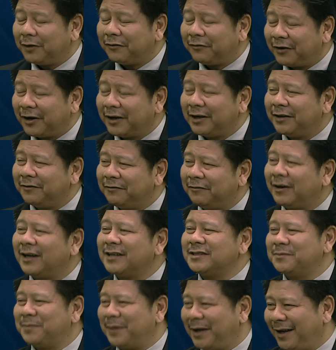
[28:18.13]
we are a friendly
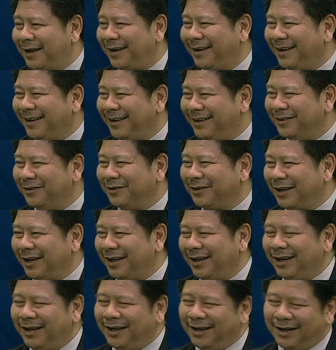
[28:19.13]
fast bear.
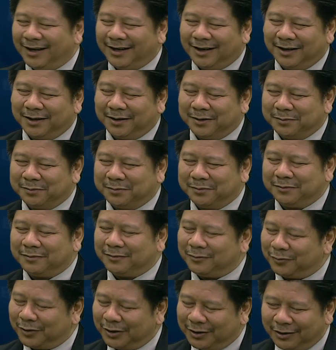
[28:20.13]
Okay,
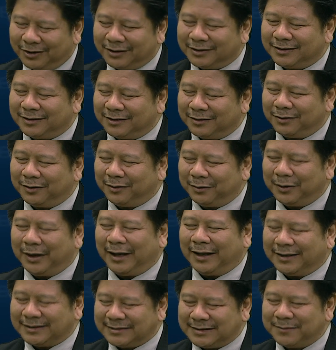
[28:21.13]
we're not.
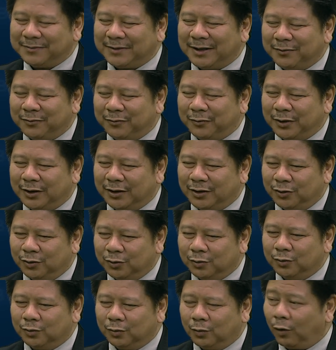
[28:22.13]
At the same time, we
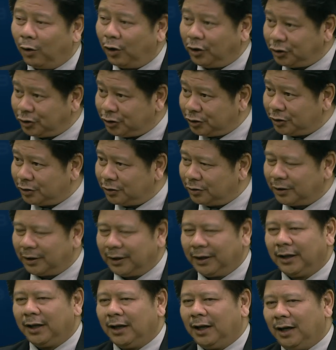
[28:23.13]
do watch,
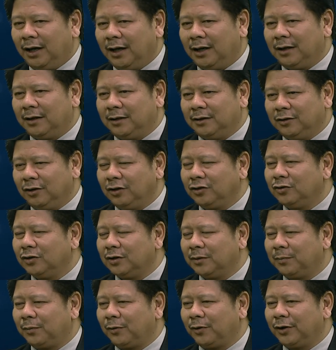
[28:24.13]
okay, not
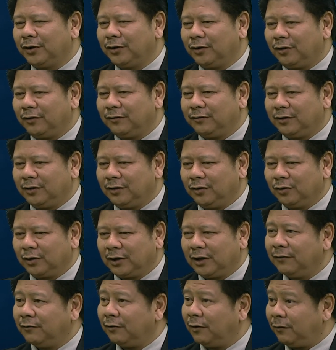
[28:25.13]
to the point of
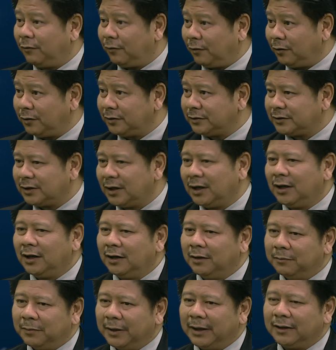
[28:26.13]
looking for faults,
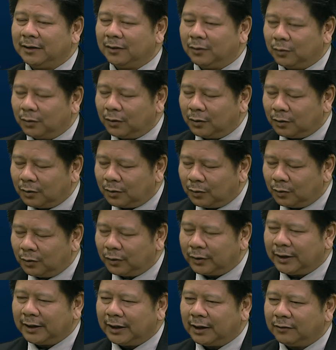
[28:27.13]
but
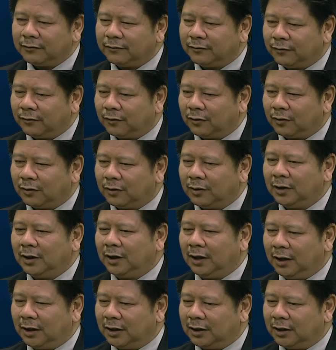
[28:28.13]
looking out for